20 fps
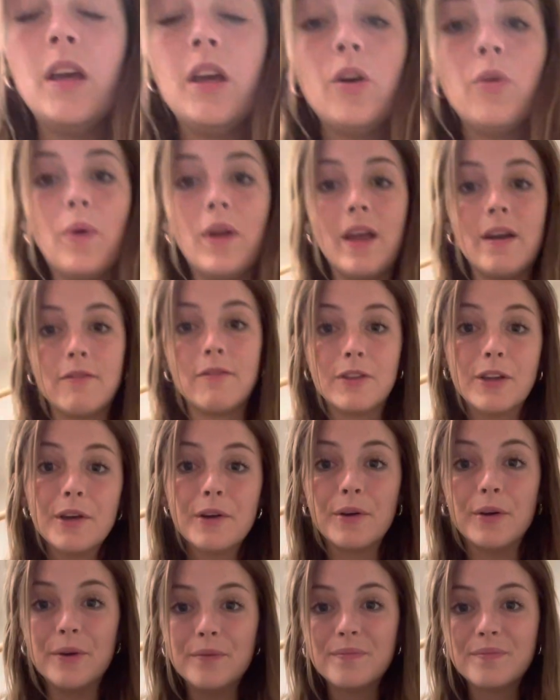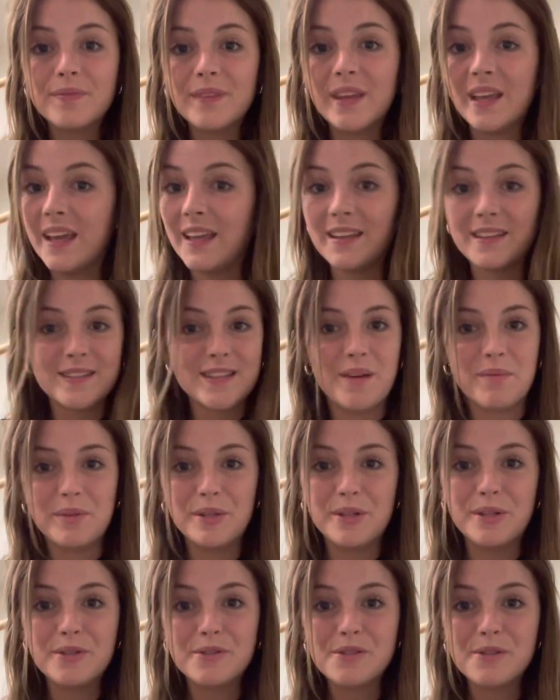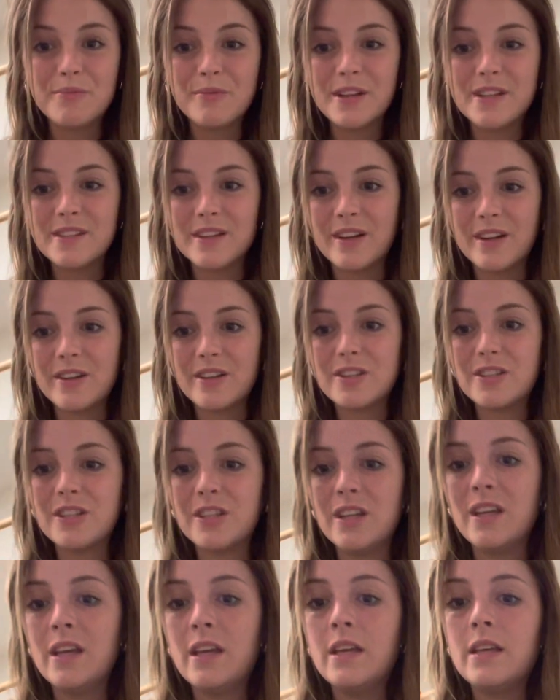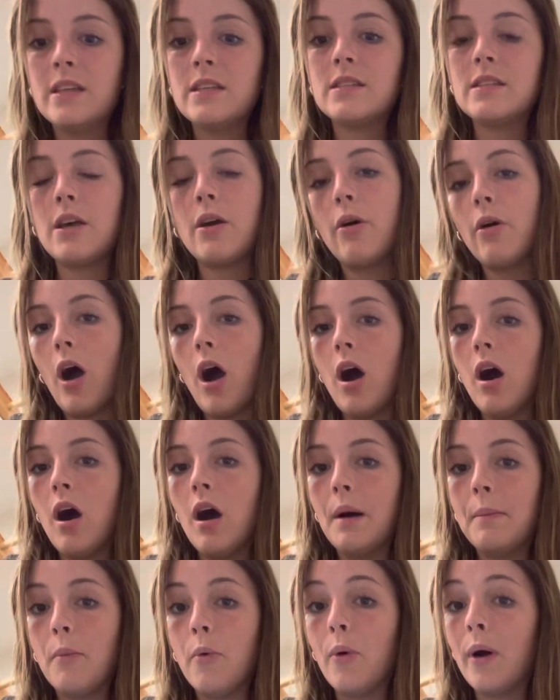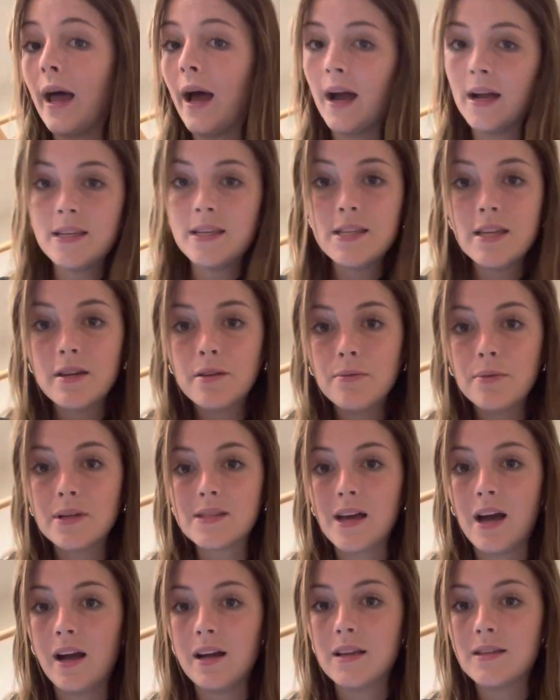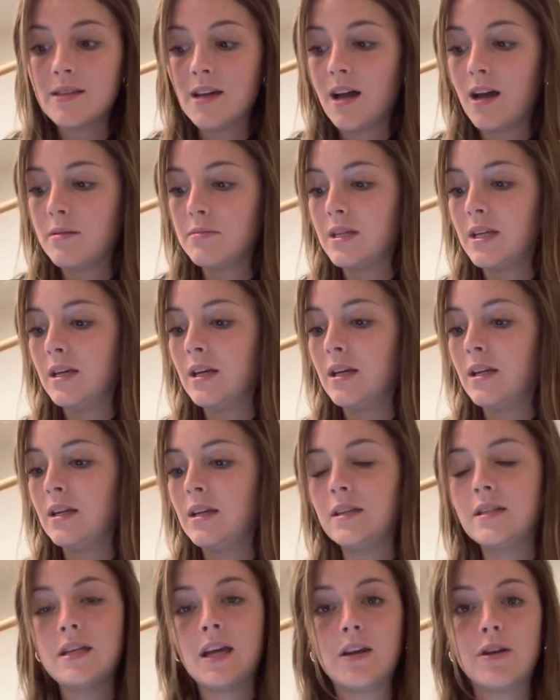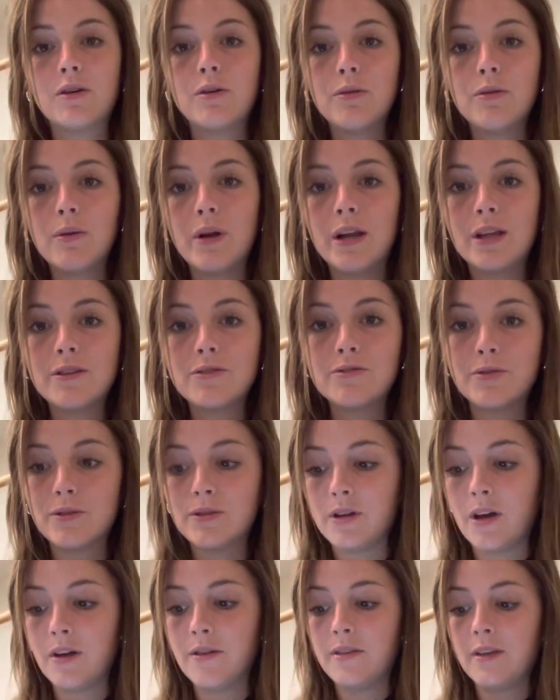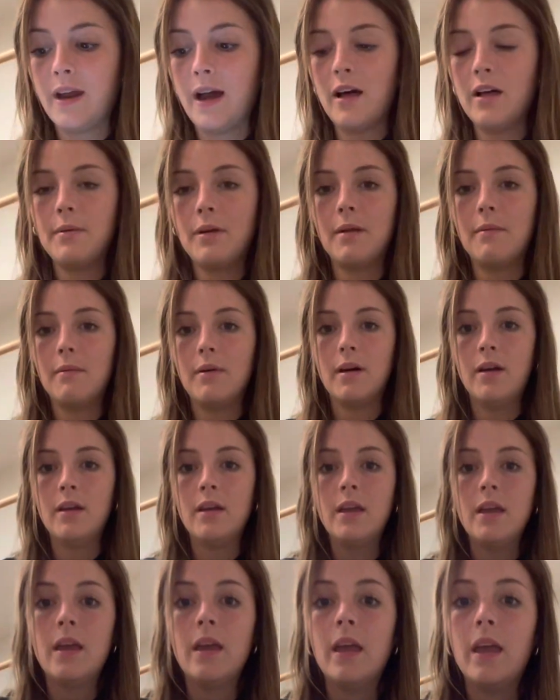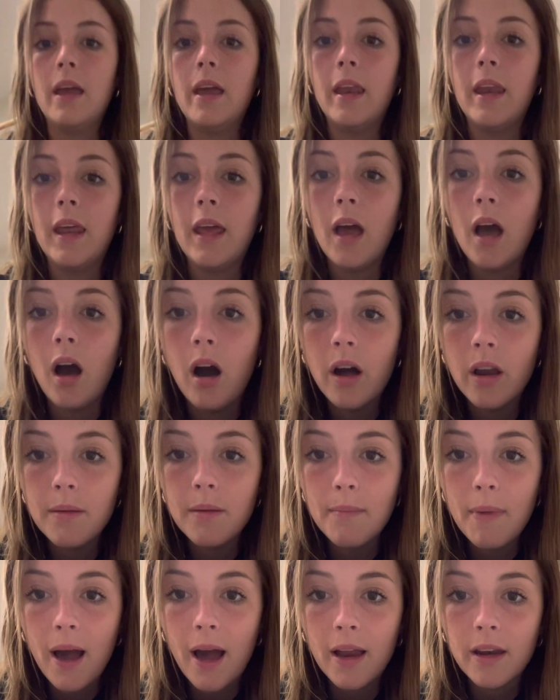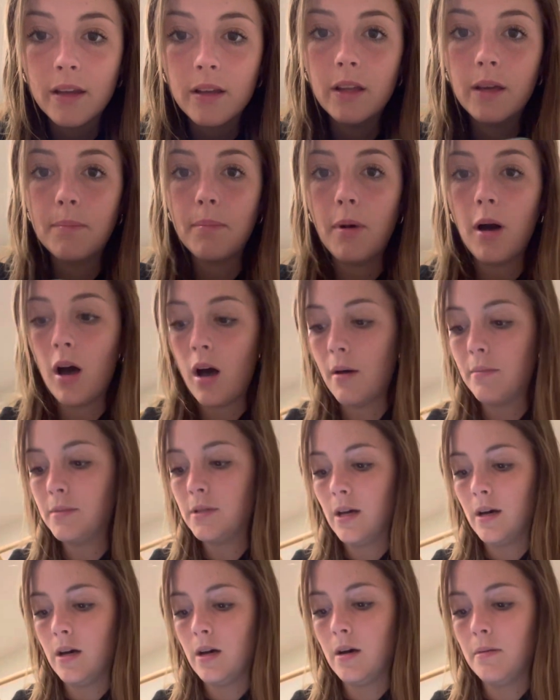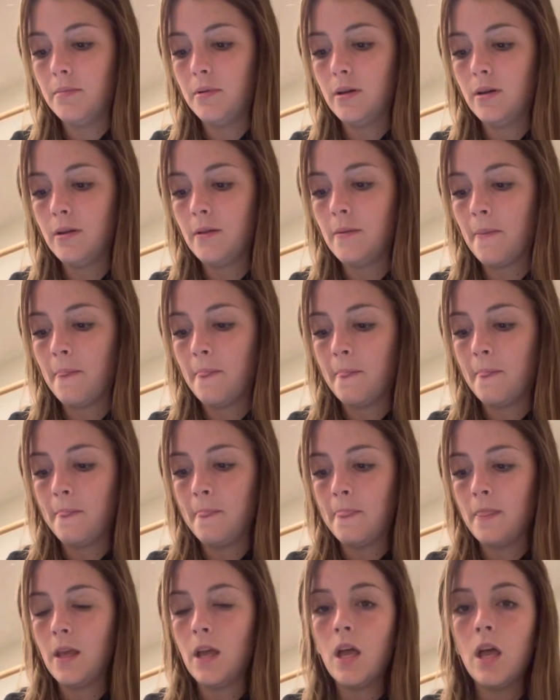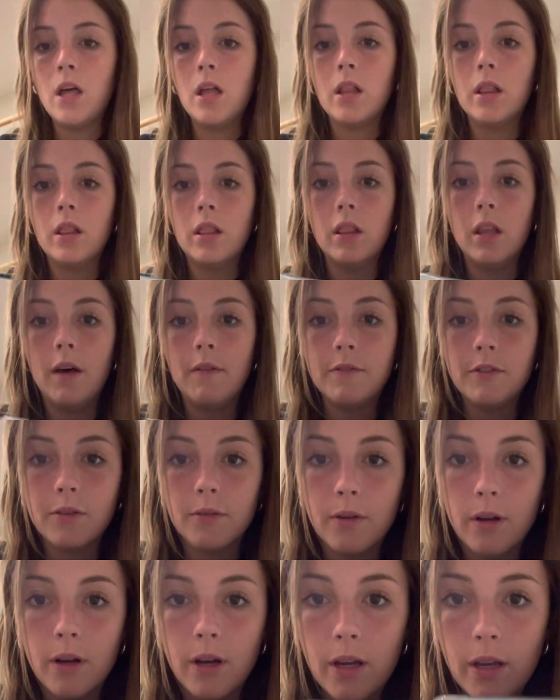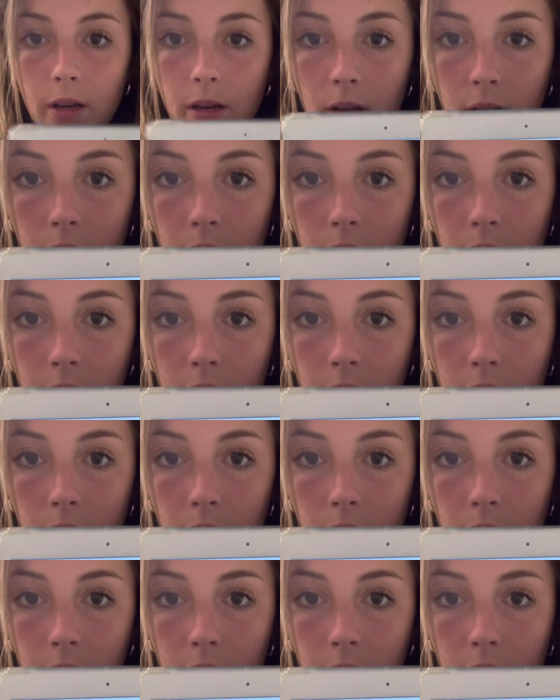we have Google, and it's time to do some research. So what I did was I typed in technical running store Dothan, Alabama, and it automatically popped up Love to Run.